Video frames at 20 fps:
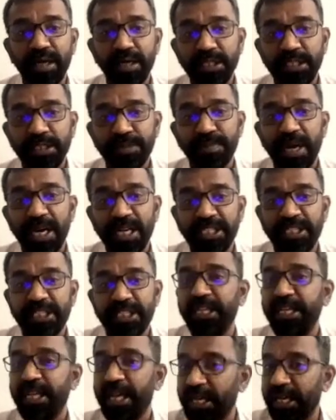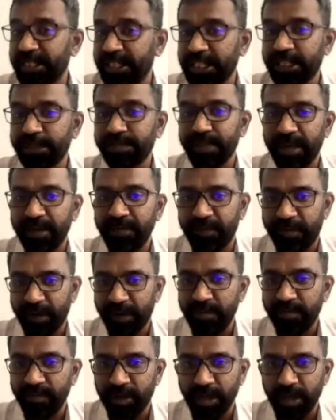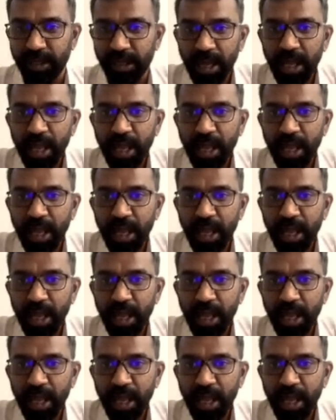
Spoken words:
Smart City Assessment Framework.